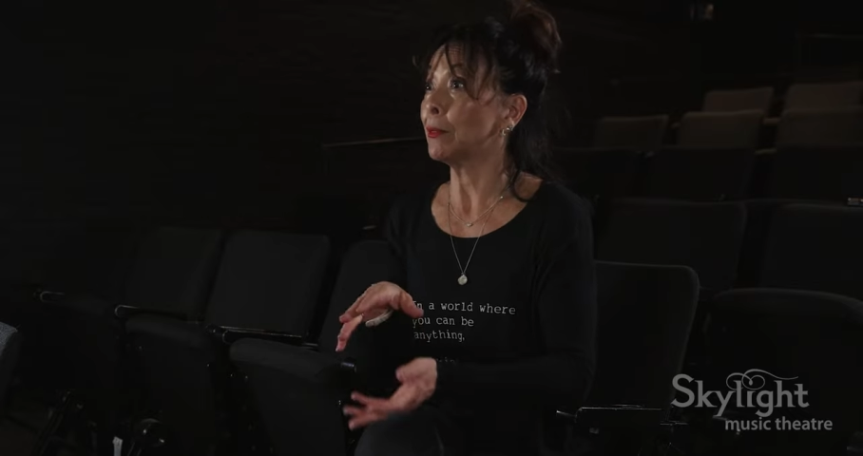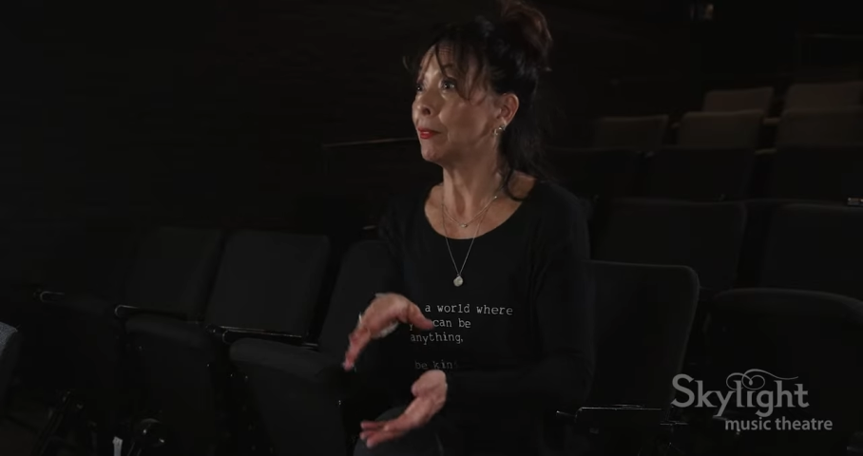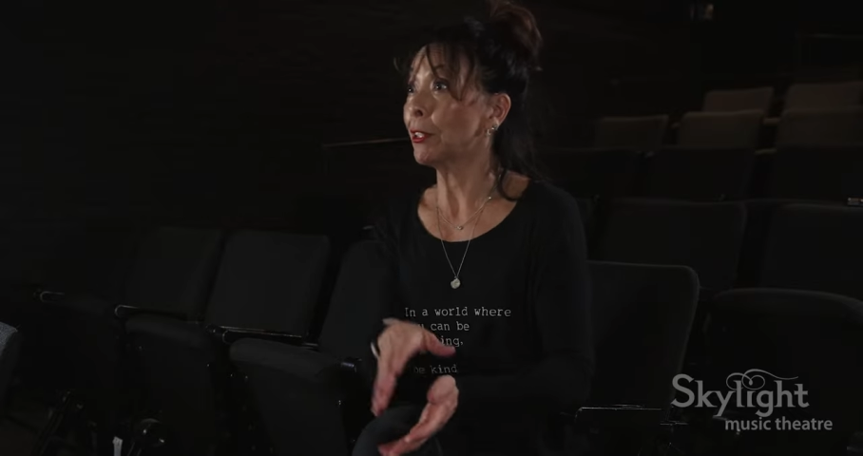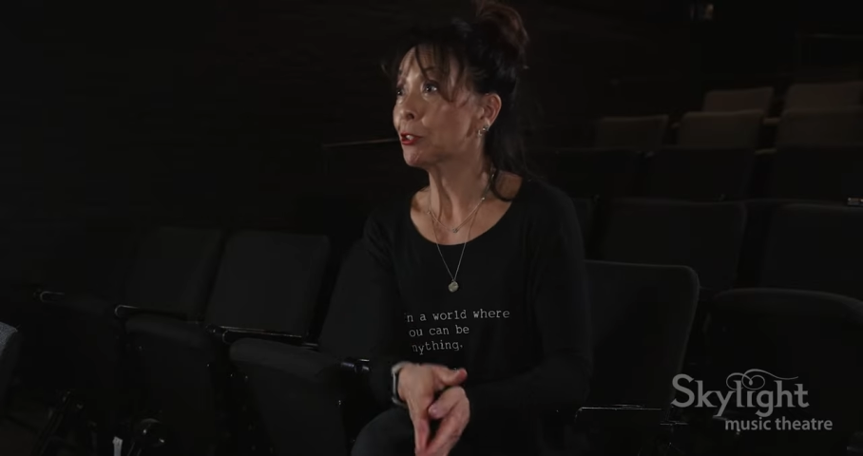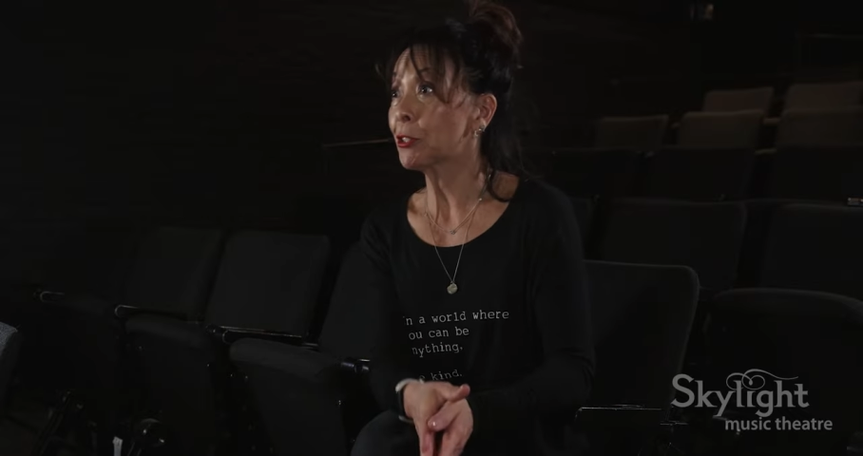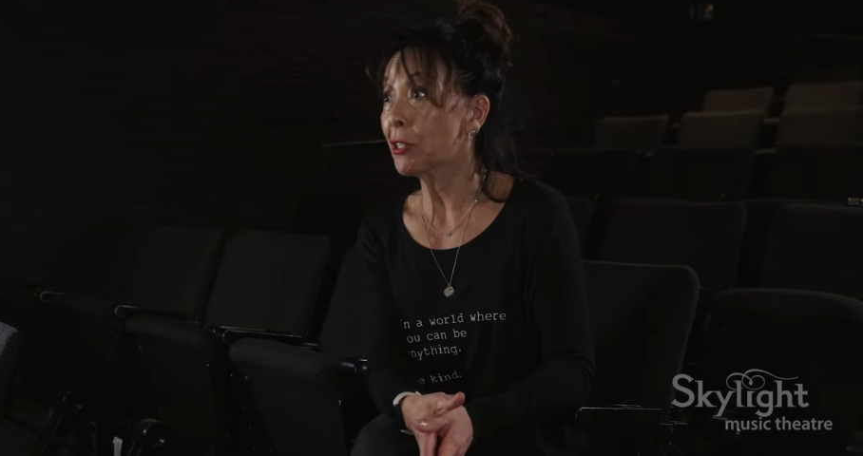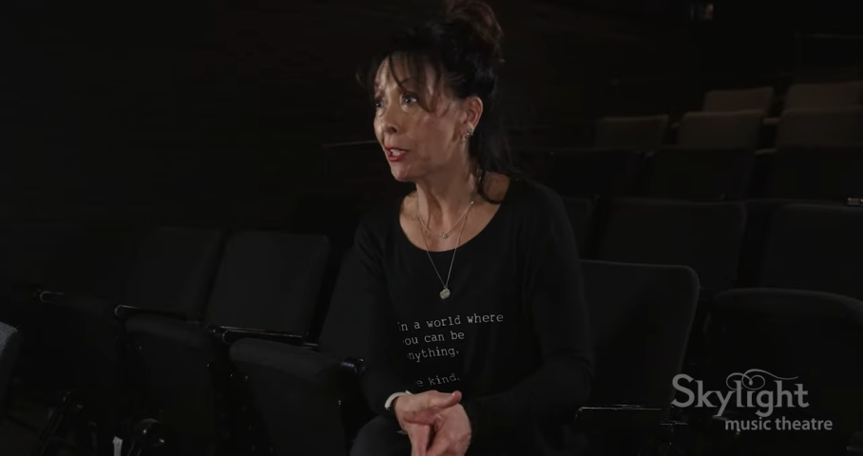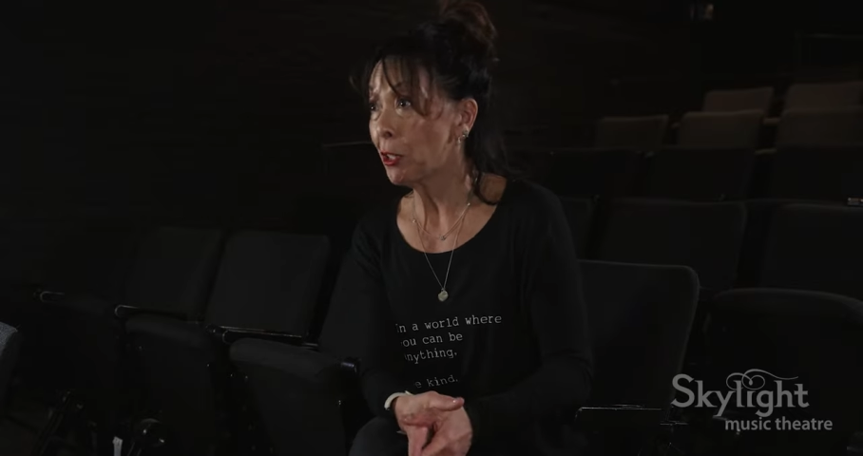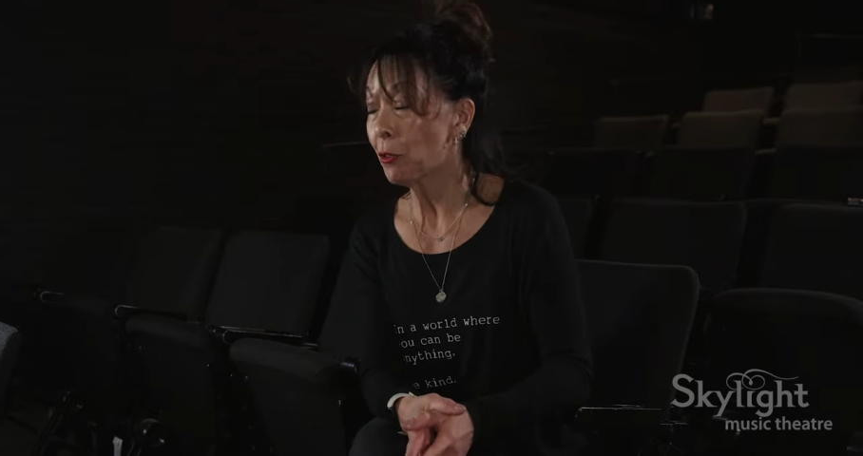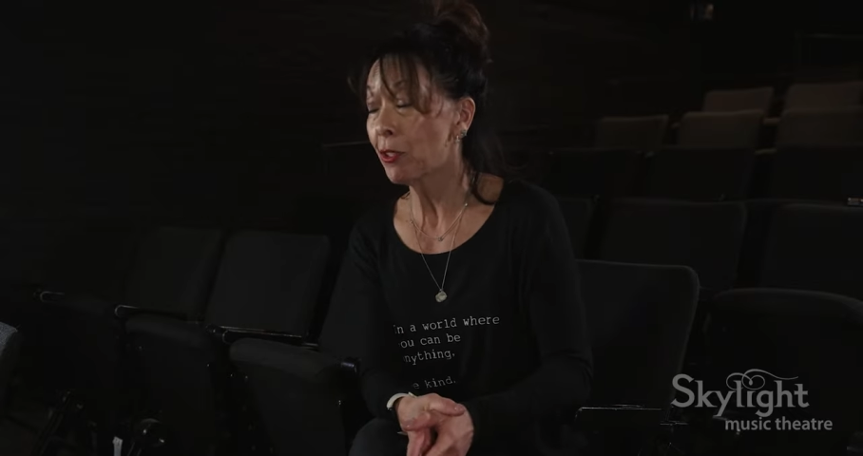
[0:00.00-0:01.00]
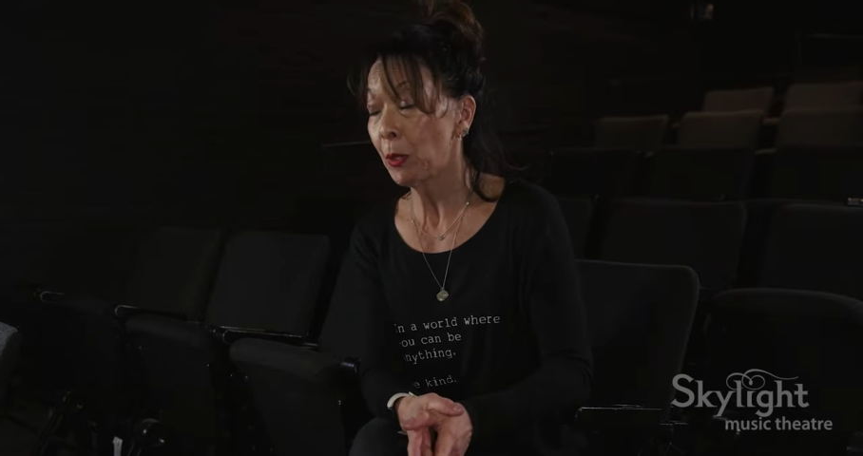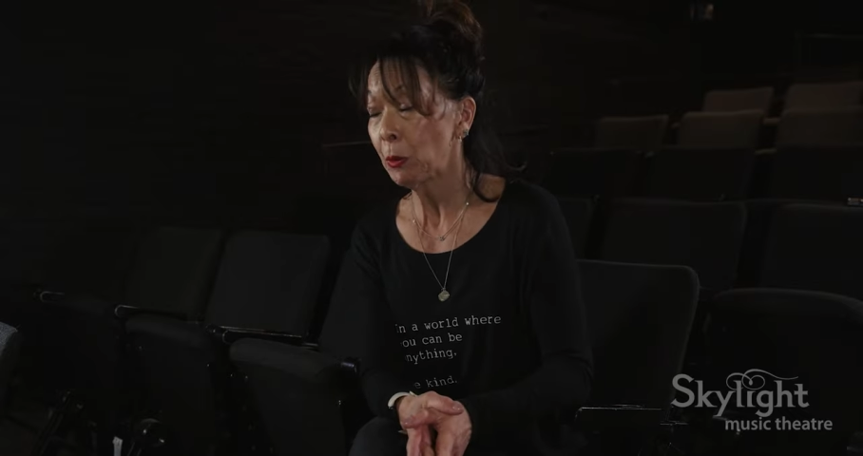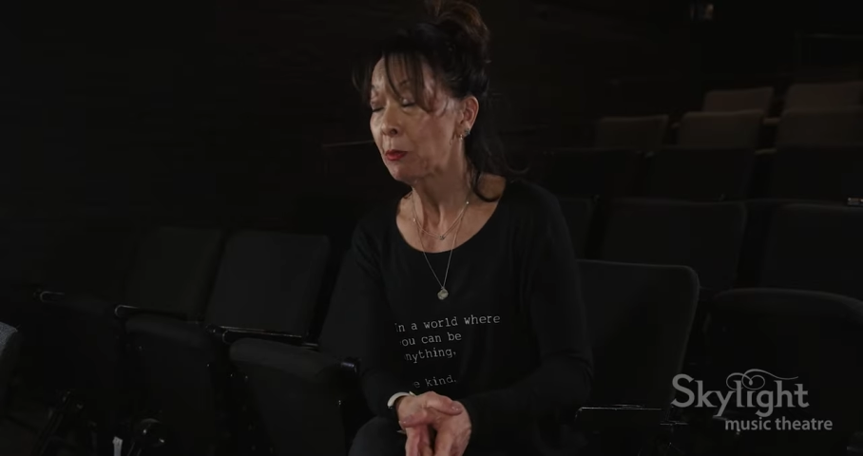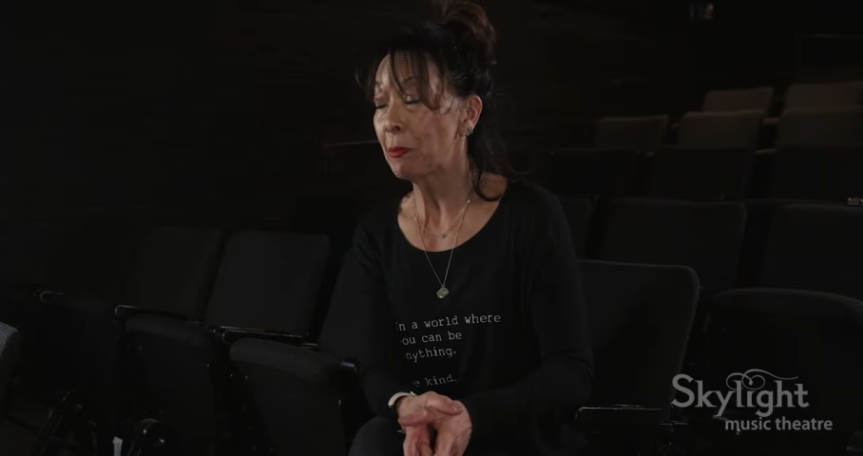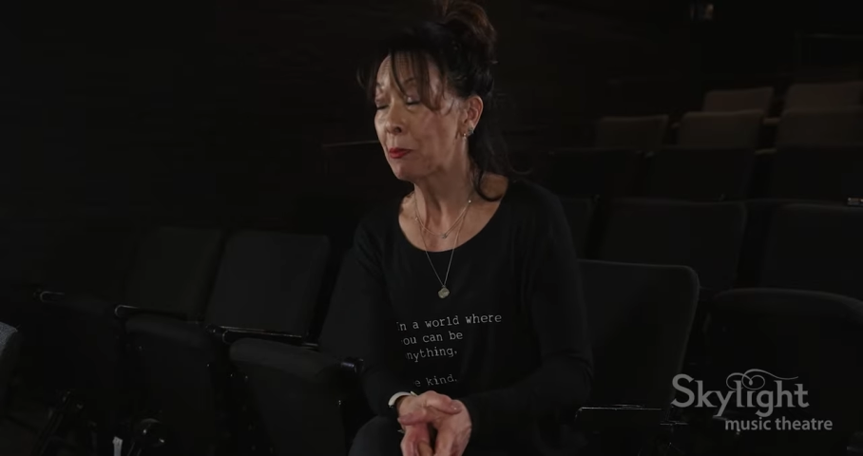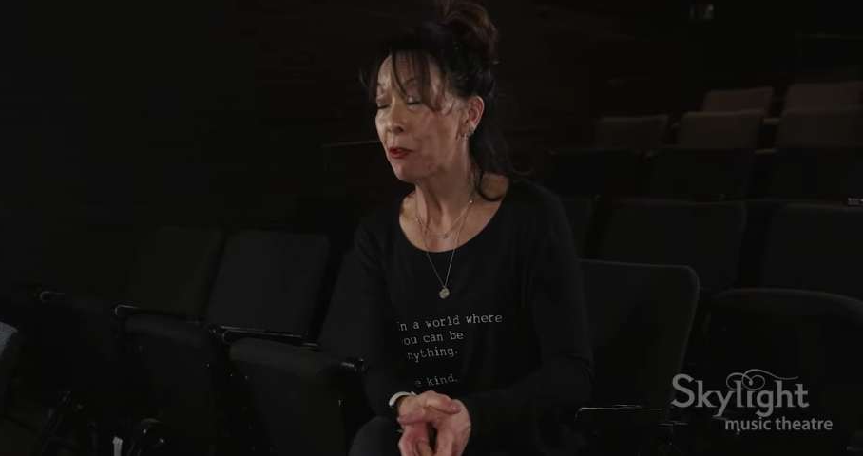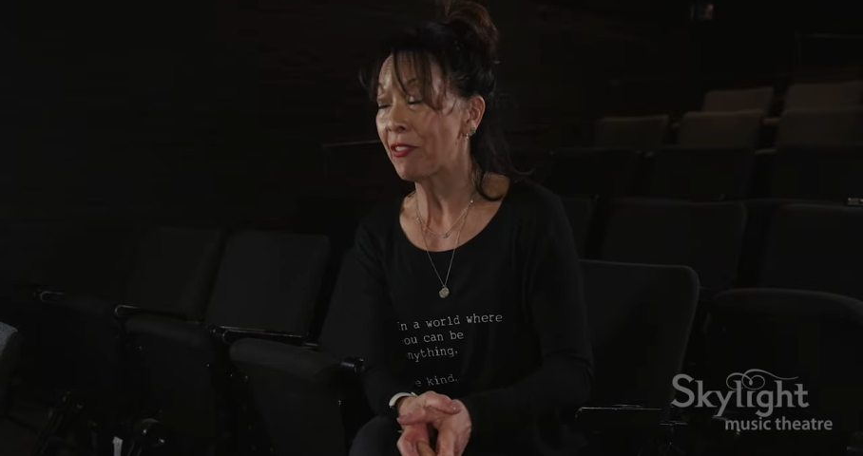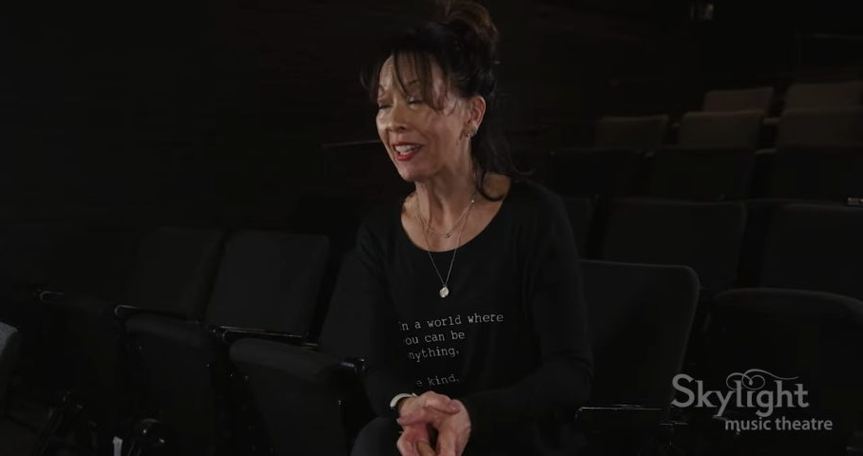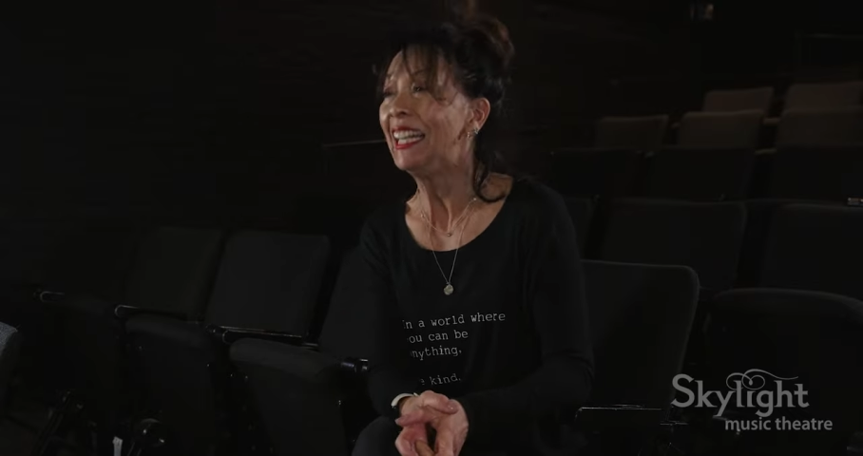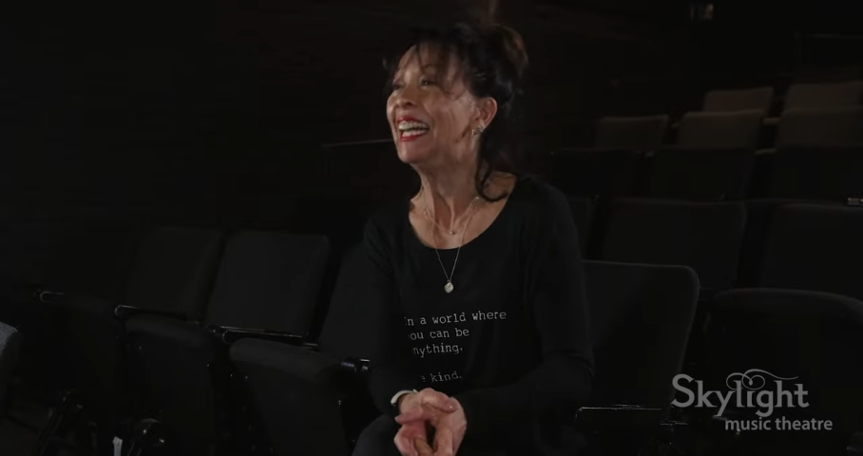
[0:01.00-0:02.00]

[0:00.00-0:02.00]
Little do they know, they will be moving.